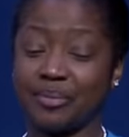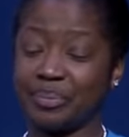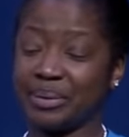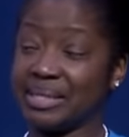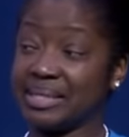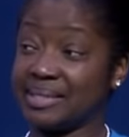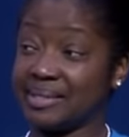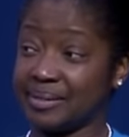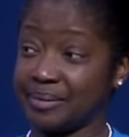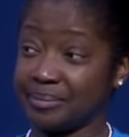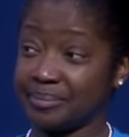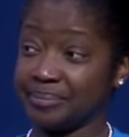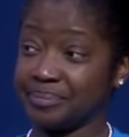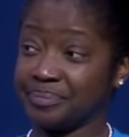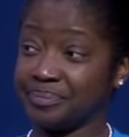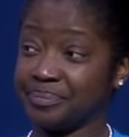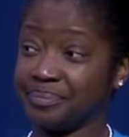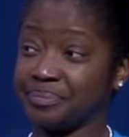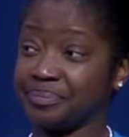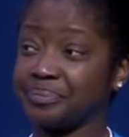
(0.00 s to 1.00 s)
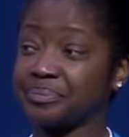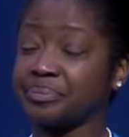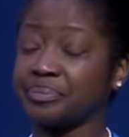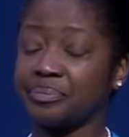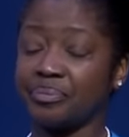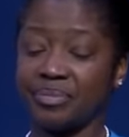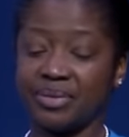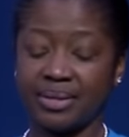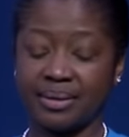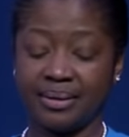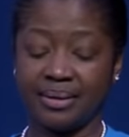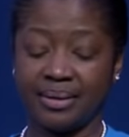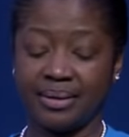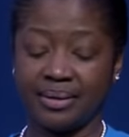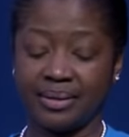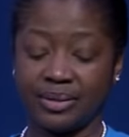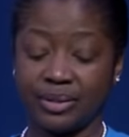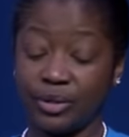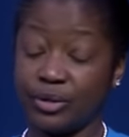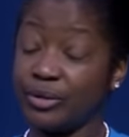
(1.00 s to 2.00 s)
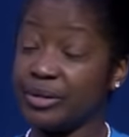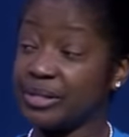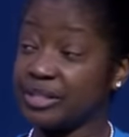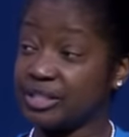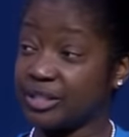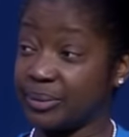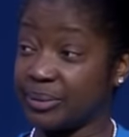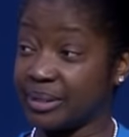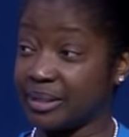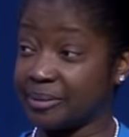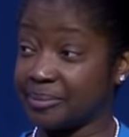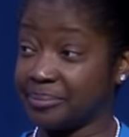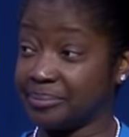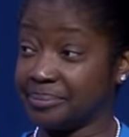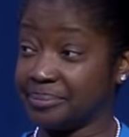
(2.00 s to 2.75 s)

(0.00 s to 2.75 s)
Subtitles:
by step, the lawyer showed up.